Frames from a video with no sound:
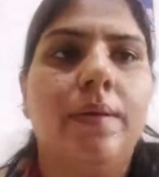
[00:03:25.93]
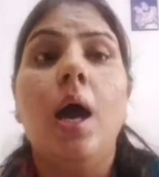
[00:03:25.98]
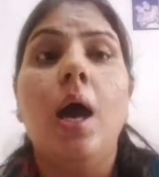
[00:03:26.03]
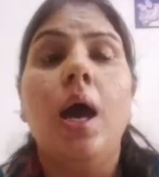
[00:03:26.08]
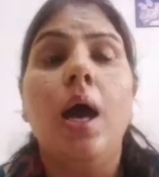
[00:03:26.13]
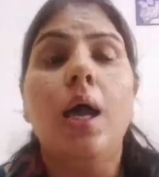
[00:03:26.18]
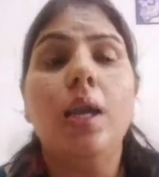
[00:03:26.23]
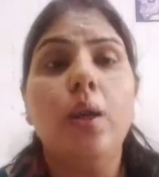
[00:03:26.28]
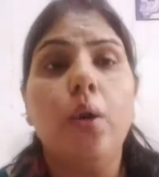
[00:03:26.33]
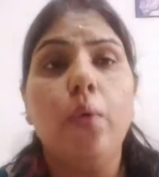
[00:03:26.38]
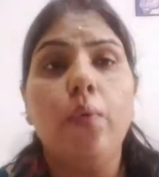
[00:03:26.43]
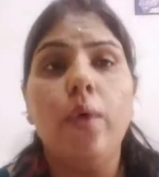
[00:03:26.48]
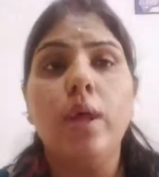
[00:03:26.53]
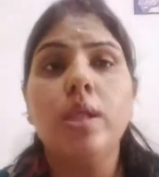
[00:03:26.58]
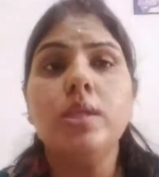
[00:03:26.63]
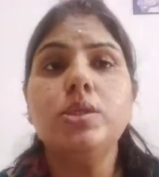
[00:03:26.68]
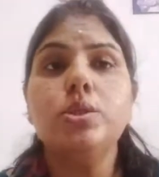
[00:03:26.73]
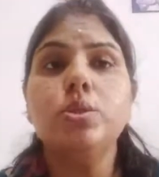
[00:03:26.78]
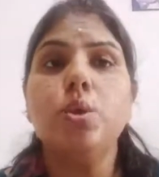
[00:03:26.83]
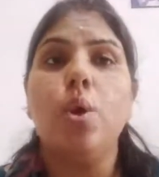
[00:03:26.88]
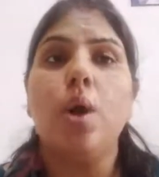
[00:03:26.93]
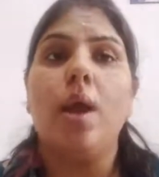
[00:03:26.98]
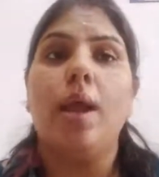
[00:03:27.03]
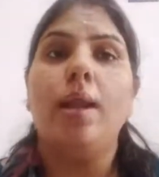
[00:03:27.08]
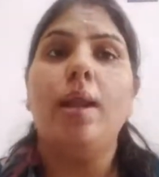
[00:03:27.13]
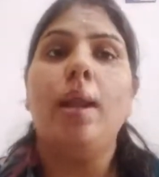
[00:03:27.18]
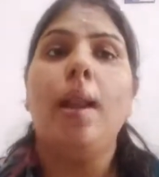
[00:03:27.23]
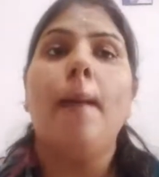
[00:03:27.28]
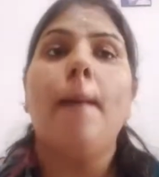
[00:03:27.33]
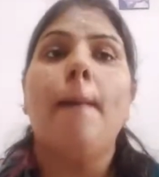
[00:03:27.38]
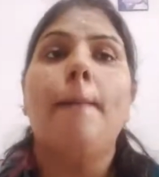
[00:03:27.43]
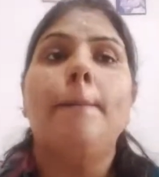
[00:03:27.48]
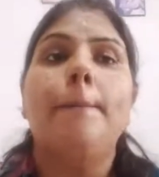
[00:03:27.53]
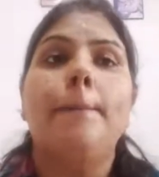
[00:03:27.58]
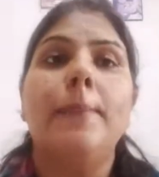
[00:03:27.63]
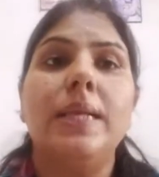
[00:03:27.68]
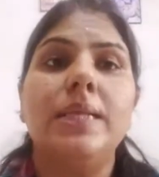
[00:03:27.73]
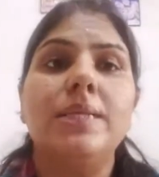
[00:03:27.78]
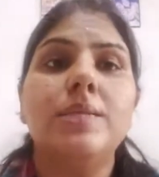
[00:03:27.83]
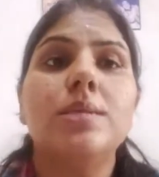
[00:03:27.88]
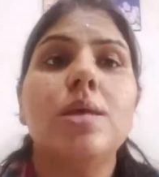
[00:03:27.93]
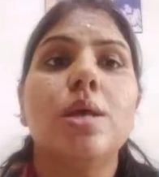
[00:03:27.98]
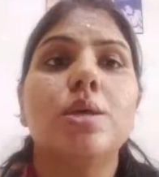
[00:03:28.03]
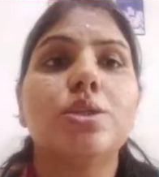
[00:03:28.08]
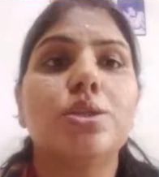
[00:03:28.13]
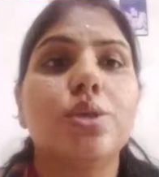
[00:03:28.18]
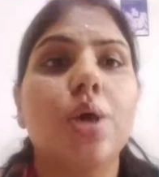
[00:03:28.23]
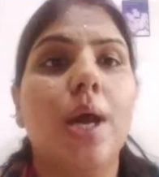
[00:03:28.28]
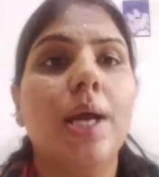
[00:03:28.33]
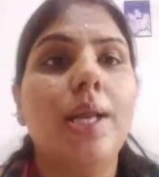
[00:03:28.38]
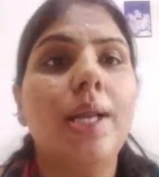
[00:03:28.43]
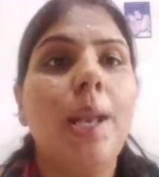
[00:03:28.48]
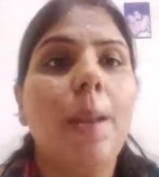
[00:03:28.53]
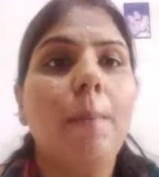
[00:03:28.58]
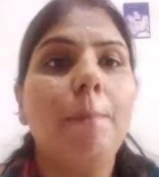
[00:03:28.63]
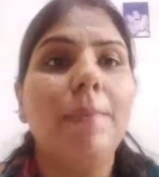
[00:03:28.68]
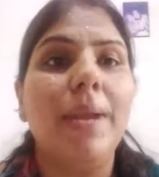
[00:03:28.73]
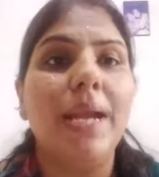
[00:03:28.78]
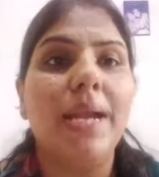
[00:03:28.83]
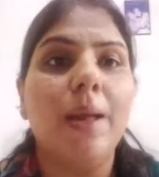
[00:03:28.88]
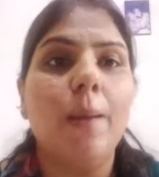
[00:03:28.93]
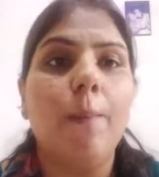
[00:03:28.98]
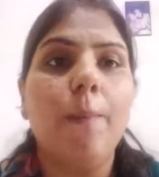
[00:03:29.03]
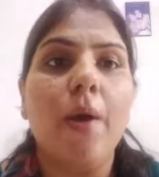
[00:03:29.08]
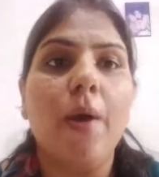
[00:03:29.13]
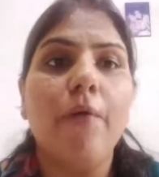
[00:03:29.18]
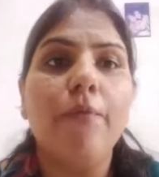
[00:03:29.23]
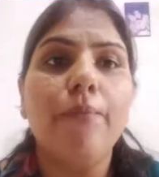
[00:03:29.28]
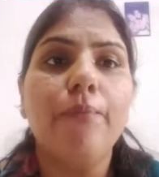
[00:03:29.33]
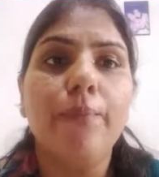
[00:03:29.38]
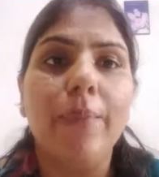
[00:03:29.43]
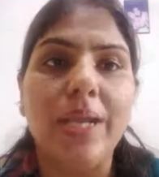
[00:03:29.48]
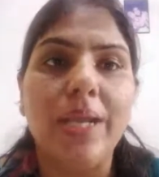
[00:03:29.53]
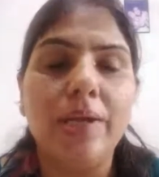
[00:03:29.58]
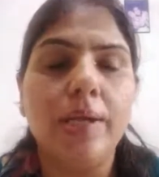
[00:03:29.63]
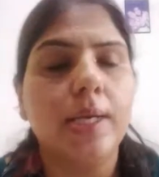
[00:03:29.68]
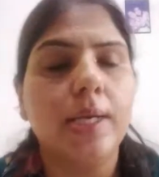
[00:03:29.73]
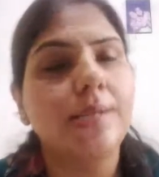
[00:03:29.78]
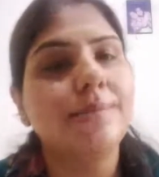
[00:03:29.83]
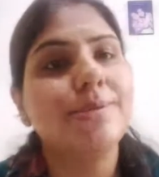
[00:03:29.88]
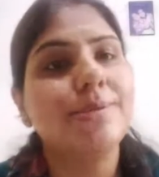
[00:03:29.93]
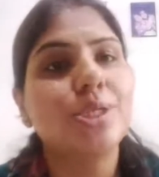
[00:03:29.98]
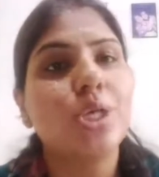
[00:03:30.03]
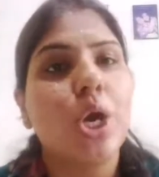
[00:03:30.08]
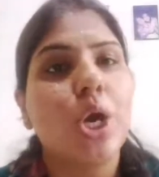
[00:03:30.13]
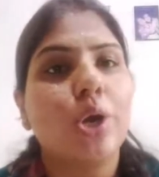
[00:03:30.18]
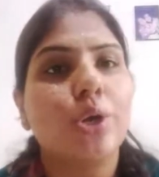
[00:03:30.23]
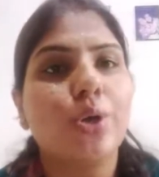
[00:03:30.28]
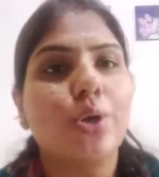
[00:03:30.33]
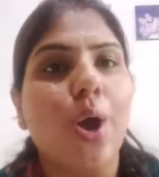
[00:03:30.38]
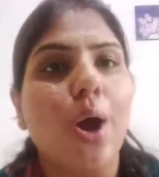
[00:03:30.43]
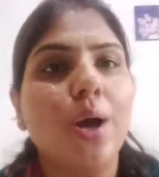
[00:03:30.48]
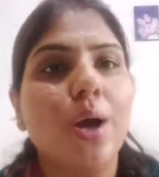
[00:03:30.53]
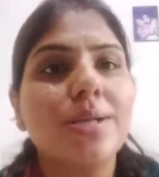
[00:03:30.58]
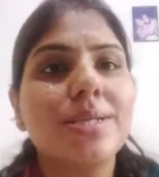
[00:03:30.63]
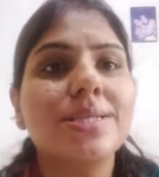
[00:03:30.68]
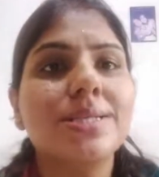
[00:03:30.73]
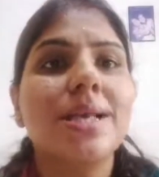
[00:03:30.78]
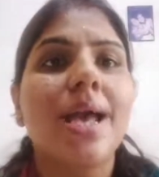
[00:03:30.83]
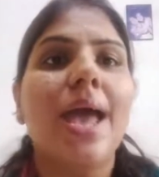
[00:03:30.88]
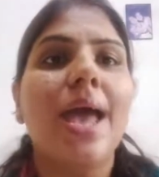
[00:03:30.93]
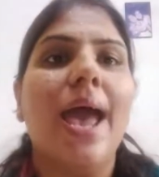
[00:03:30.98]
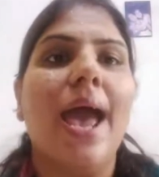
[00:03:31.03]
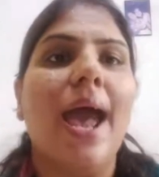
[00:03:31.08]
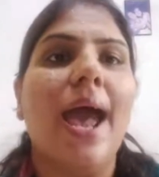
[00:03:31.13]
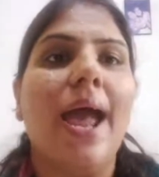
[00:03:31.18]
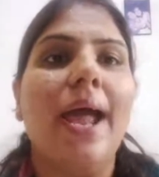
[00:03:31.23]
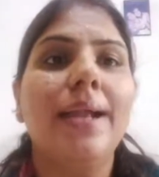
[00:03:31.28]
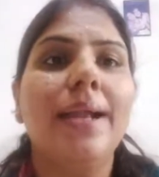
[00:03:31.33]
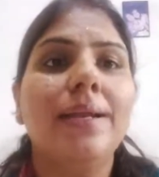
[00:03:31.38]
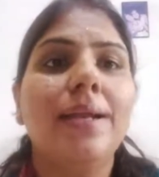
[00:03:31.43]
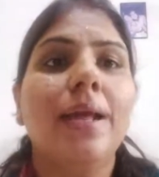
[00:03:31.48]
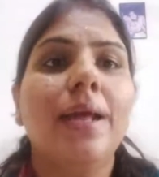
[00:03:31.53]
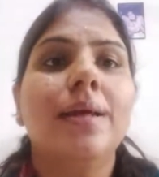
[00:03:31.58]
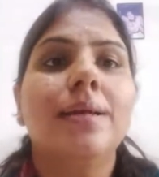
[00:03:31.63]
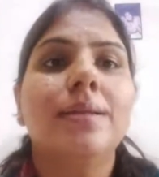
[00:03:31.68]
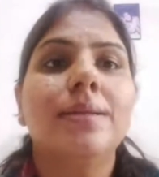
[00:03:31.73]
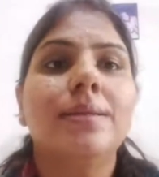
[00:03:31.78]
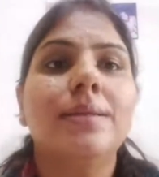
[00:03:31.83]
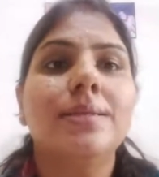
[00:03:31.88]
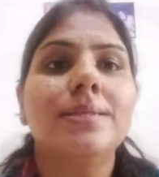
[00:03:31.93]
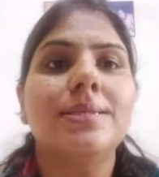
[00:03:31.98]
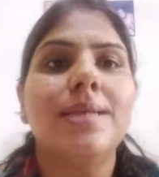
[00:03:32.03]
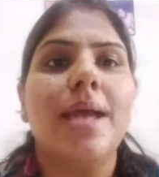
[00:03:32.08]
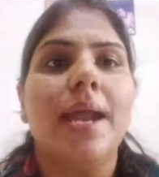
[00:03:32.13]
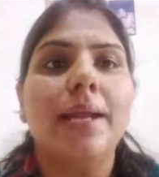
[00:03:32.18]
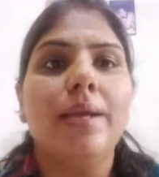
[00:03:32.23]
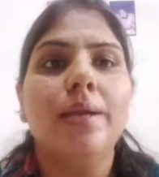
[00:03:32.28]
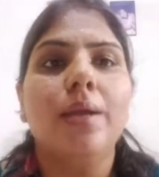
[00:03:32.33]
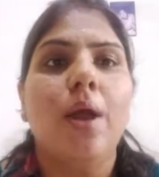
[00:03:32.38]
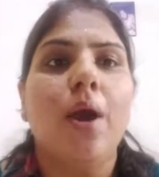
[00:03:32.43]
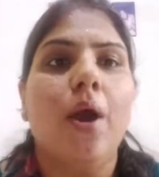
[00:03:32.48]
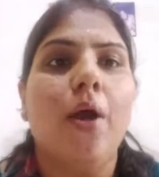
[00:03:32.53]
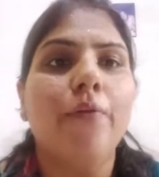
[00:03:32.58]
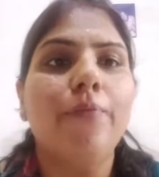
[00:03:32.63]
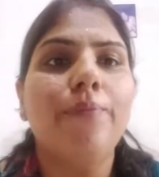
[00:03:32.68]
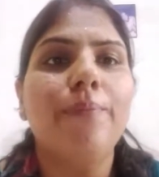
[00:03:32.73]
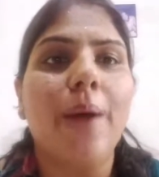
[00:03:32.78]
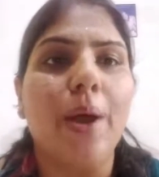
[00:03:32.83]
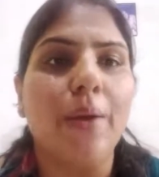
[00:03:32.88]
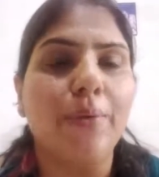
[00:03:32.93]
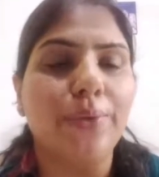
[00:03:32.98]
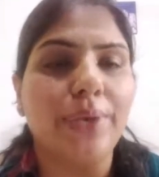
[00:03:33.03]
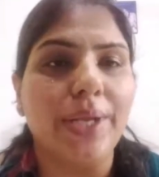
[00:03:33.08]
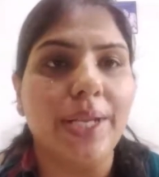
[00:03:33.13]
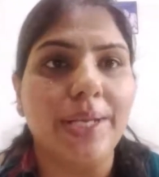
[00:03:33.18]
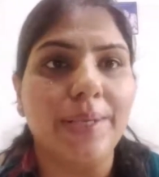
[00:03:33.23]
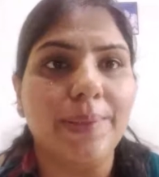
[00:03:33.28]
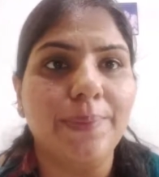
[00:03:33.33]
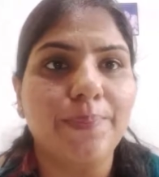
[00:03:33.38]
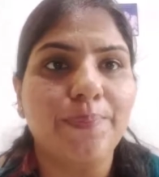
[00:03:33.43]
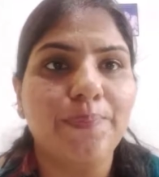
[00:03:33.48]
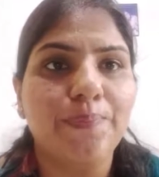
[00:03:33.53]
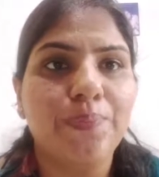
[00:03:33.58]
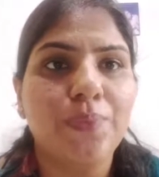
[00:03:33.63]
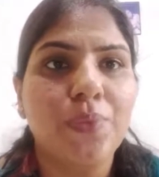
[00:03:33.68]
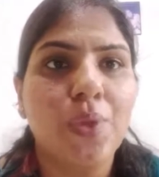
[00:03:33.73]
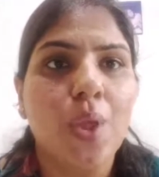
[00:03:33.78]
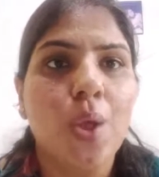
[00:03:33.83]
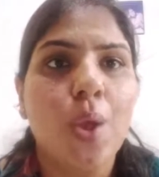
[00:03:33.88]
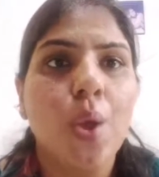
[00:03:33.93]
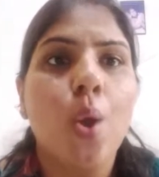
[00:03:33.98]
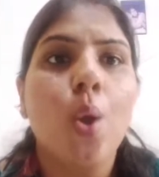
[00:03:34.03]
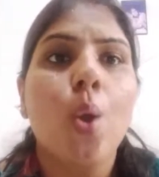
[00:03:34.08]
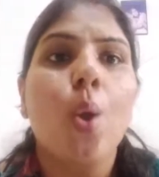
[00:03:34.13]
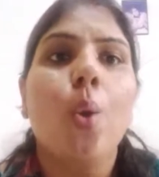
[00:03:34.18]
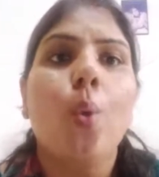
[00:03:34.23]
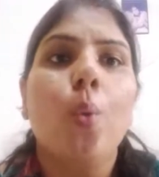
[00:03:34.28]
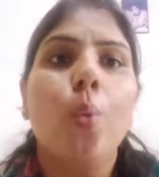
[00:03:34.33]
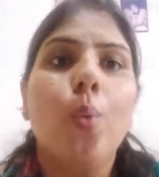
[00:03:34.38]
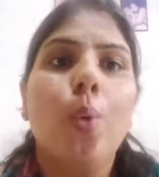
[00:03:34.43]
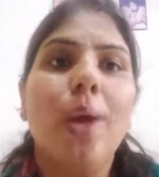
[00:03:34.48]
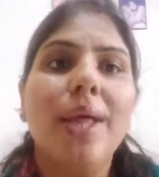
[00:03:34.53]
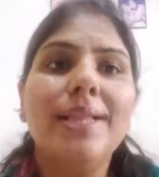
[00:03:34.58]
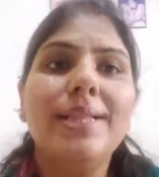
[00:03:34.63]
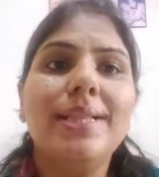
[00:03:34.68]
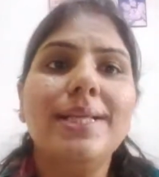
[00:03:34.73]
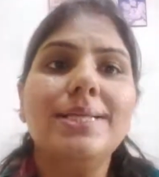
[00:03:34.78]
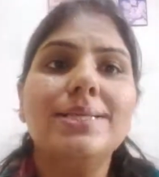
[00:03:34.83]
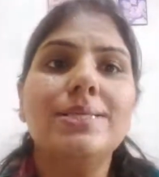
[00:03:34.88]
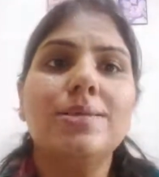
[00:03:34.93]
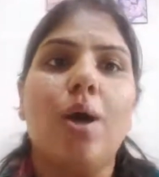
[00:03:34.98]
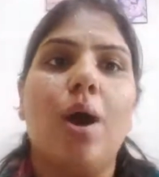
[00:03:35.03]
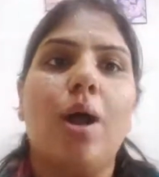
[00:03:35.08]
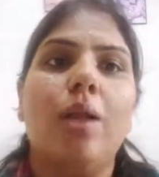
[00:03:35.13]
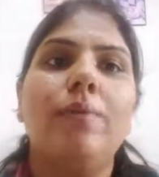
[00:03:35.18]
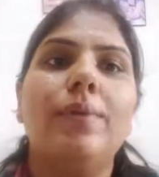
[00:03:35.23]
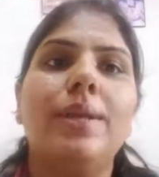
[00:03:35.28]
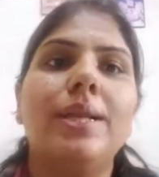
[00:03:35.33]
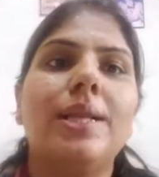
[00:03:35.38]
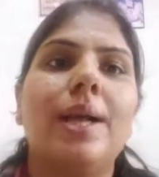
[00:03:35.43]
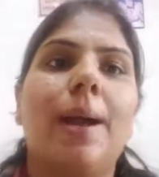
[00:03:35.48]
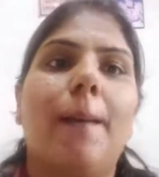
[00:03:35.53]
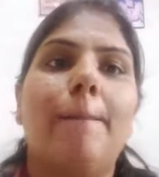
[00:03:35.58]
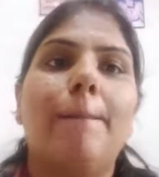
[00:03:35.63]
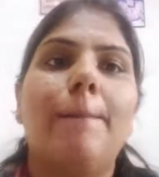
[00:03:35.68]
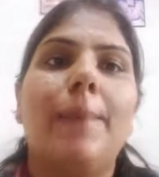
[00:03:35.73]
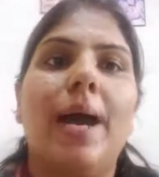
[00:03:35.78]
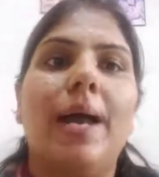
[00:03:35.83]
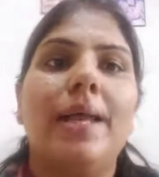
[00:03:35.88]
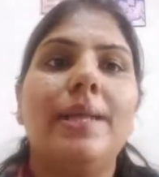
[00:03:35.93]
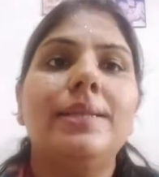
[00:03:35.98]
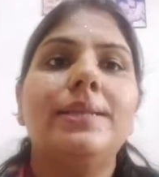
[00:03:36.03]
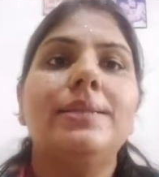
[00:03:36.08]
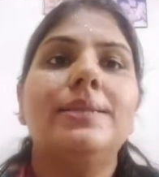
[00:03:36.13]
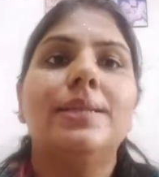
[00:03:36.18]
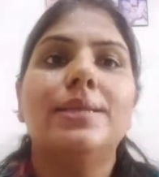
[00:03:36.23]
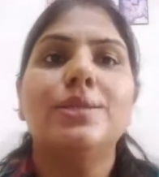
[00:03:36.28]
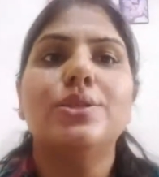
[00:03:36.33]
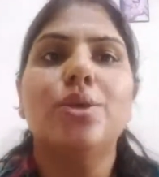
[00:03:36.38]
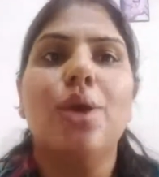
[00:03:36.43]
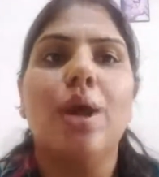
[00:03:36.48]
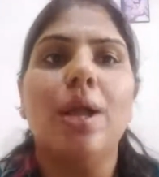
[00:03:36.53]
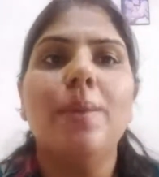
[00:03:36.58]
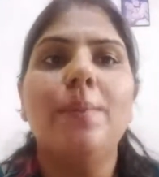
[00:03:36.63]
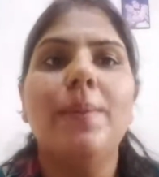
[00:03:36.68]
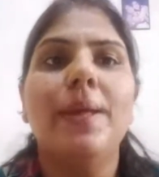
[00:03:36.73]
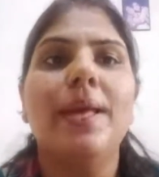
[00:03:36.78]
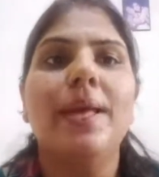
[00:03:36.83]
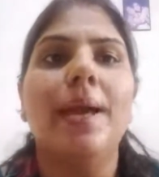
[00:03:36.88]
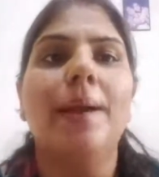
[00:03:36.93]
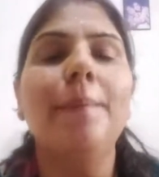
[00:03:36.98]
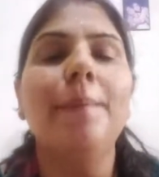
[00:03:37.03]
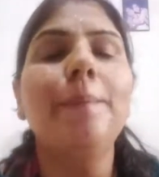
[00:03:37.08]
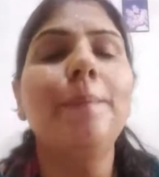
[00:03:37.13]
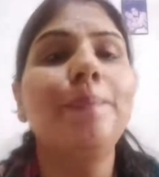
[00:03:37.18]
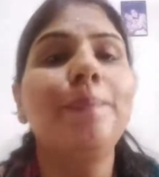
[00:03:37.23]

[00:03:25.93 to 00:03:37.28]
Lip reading: Alluvial soil means soil made up of minerals, rocks and the sand of mountain. When this all will combine, the soil becomes